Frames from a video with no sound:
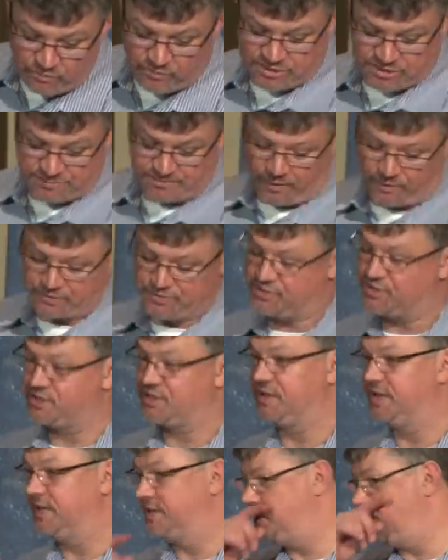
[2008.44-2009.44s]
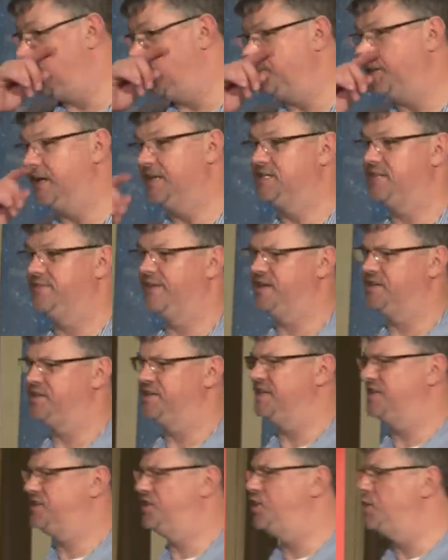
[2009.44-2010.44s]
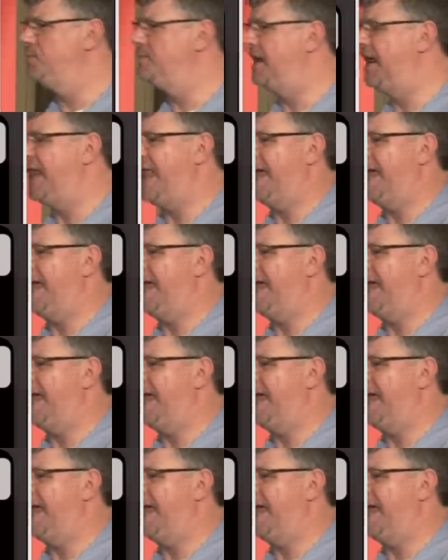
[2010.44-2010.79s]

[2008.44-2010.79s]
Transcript: responses and this human intervention, this human